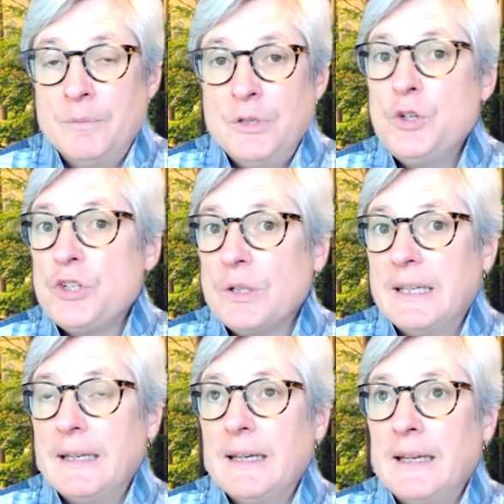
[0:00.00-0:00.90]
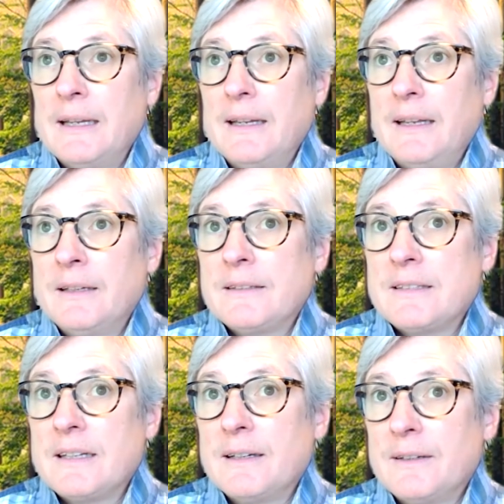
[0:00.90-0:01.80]
usually
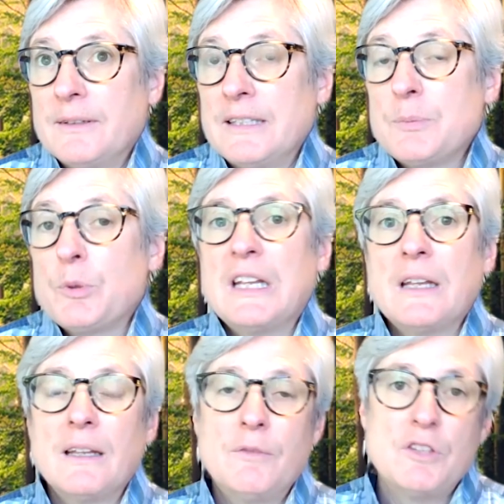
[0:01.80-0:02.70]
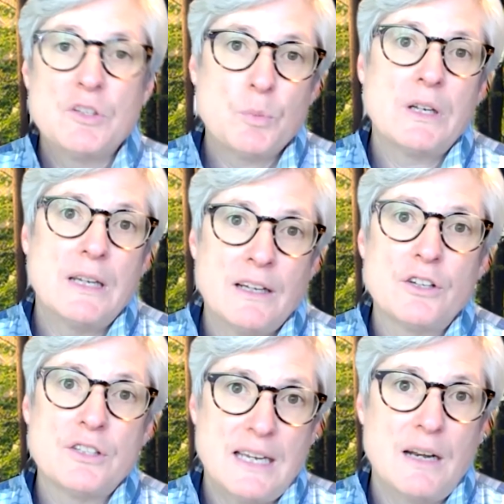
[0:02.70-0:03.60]
it's pretty
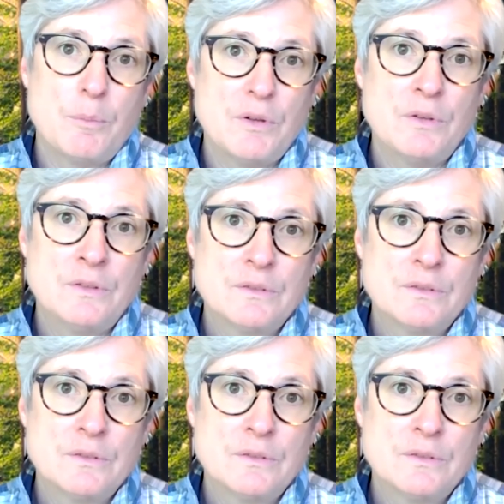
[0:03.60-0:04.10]
understandable